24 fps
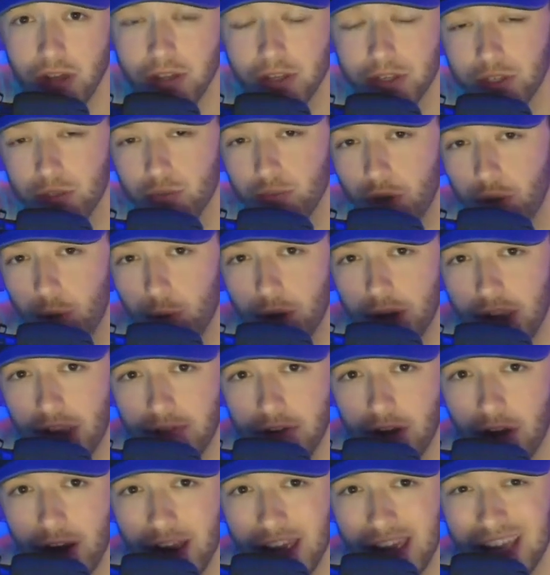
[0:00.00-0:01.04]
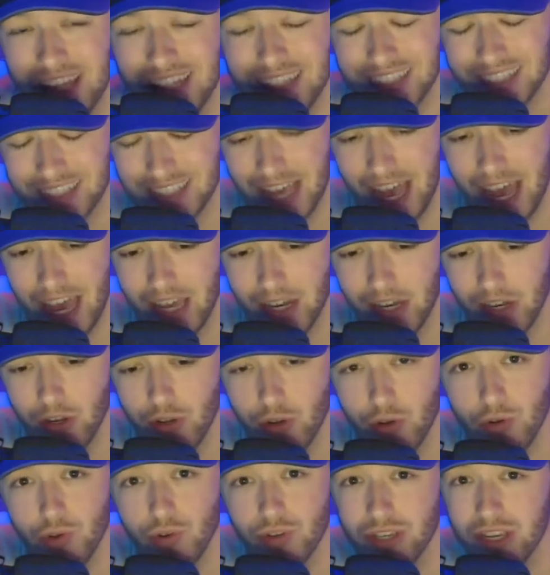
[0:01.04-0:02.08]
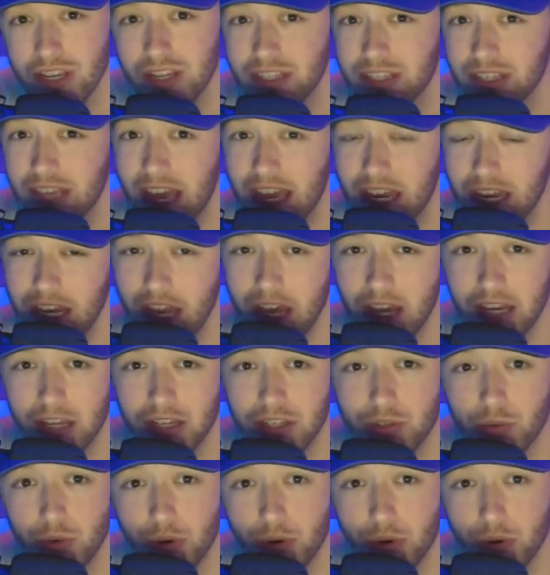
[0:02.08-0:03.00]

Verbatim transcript: This is where we're giving our inside news, inside nuggets,